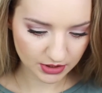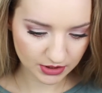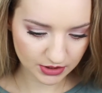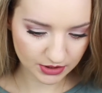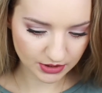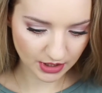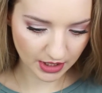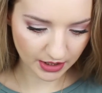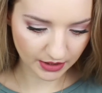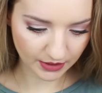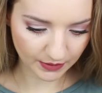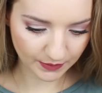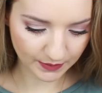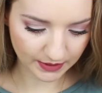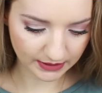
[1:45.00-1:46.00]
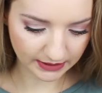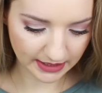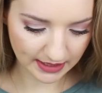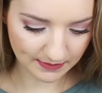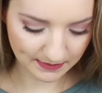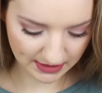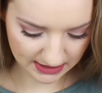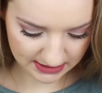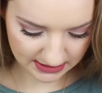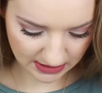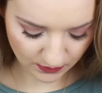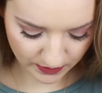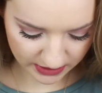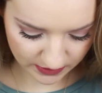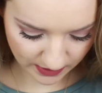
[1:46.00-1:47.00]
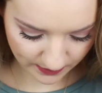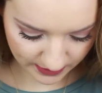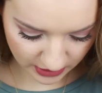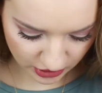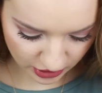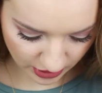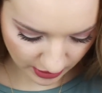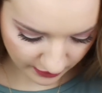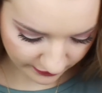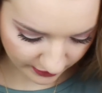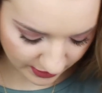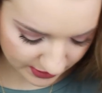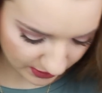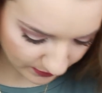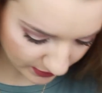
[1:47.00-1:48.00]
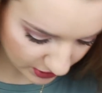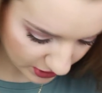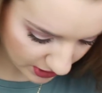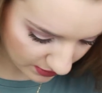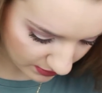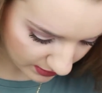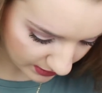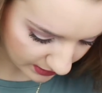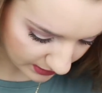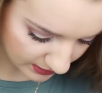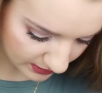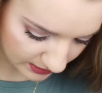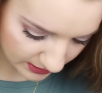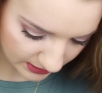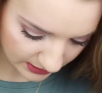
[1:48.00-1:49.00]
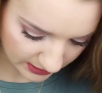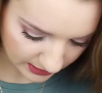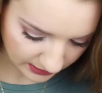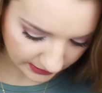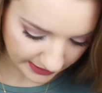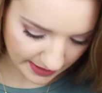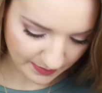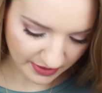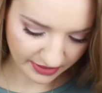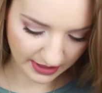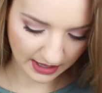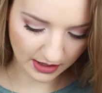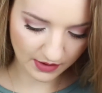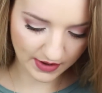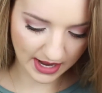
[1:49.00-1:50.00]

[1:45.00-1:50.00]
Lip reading: So let me see. What do I want to show you first? I want to show you the lip thing.